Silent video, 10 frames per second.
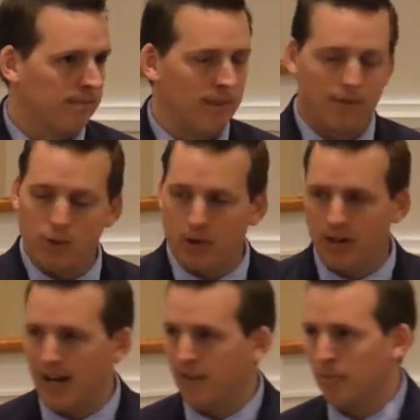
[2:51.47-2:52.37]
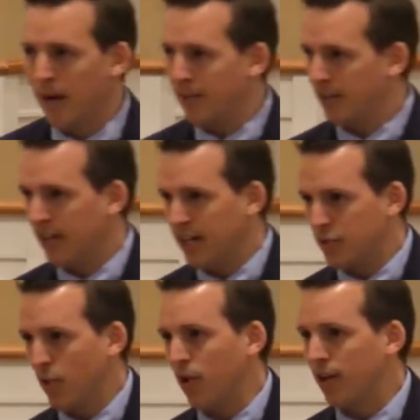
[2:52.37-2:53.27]
If you already have a method that is
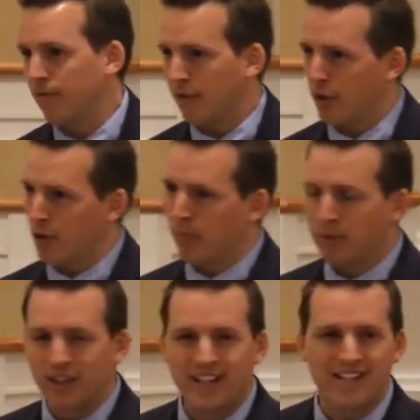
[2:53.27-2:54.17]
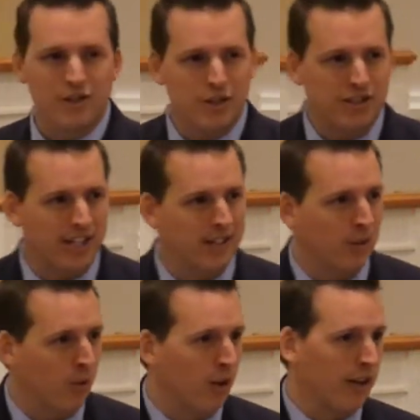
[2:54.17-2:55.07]
working for you, please just get to
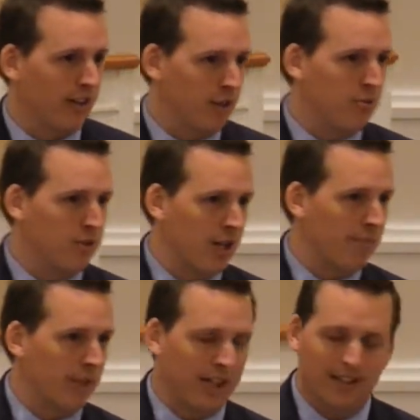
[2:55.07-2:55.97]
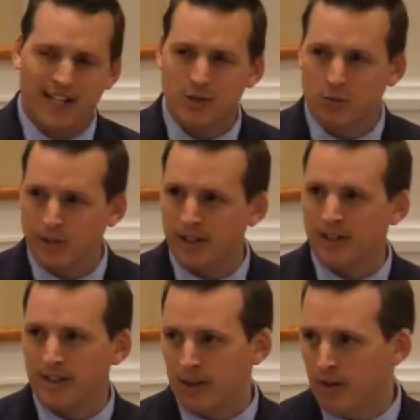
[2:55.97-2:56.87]
work and do something, and that's really
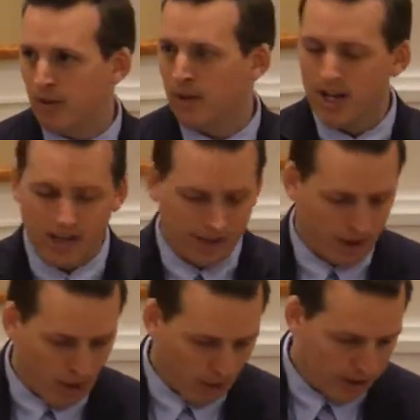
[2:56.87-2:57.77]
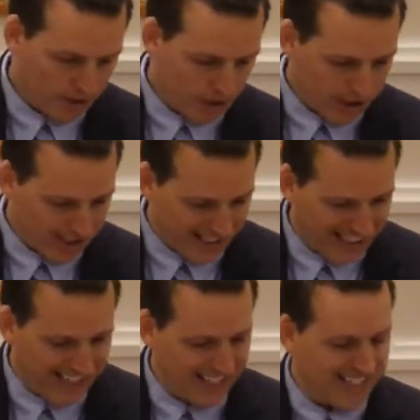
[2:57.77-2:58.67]
the goal. The goal is for us to
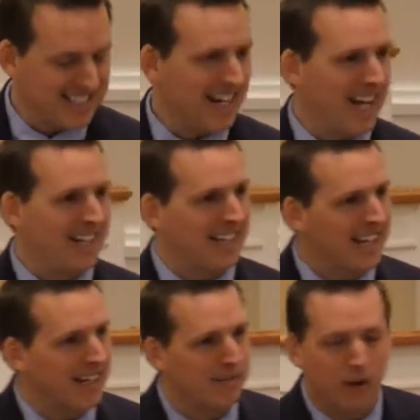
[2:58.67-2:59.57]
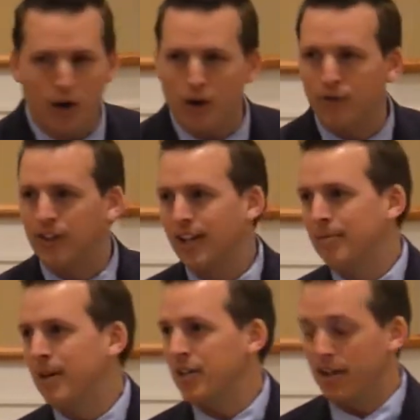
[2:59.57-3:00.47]
get excited, get involved
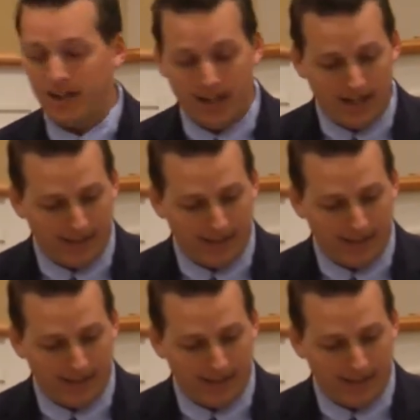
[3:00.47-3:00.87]
in